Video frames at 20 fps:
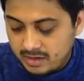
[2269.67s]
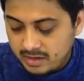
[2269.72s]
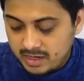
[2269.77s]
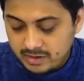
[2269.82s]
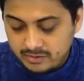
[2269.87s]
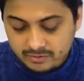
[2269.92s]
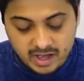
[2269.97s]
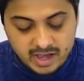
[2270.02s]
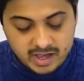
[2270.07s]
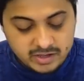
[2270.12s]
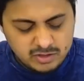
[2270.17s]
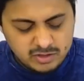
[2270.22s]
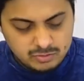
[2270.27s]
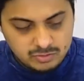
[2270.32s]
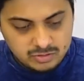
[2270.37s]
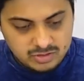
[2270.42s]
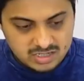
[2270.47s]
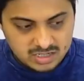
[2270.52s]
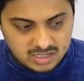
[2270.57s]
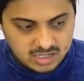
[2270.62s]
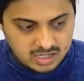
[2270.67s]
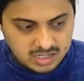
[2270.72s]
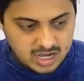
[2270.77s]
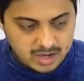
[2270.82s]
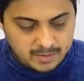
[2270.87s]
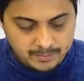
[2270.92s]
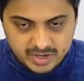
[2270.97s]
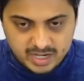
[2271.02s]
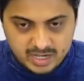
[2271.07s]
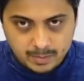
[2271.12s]
if I use
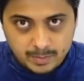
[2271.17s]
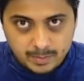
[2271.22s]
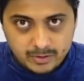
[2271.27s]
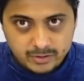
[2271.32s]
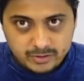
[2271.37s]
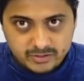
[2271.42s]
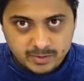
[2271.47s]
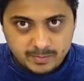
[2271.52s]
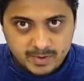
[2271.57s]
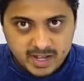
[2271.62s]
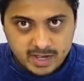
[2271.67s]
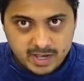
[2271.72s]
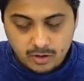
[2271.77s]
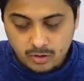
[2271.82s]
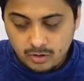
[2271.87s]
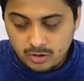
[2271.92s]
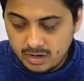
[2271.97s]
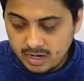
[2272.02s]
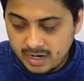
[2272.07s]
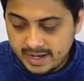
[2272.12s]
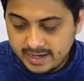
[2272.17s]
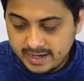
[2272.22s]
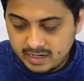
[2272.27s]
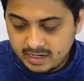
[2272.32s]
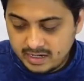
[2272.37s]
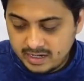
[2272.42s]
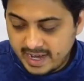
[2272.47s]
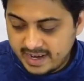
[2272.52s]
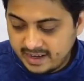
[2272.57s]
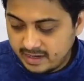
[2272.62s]
a bigger power supply or
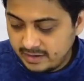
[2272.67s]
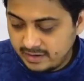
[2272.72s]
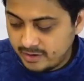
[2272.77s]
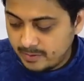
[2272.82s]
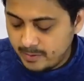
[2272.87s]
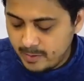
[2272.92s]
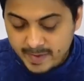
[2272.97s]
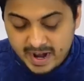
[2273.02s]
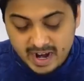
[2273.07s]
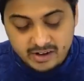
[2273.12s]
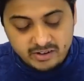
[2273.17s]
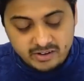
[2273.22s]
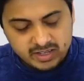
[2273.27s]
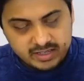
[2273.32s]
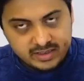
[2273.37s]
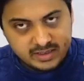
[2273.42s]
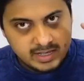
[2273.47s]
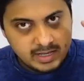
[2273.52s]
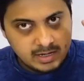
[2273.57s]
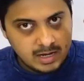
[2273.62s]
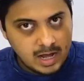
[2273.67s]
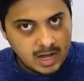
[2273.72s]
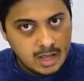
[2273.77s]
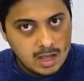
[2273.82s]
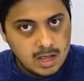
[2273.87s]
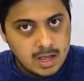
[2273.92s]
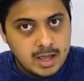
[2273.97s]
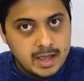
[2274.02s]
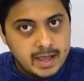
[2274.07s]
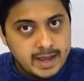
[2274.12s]
like directly from a battery, then
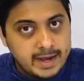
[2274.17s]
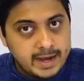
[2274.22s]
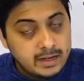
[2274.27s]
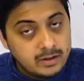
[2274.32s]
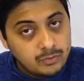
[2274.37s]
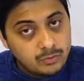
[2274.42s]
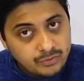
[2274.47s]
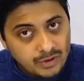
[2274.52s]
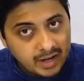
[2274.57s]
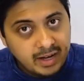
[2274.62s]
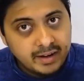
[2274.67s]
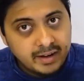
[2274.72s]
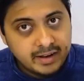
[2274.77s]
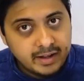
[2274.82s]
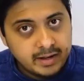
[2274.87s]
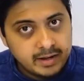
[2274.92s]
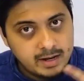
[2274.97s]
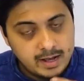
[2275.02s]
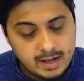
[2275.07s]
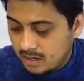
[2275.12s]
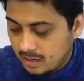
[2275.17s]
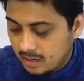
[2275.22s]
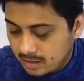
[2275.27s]
it will run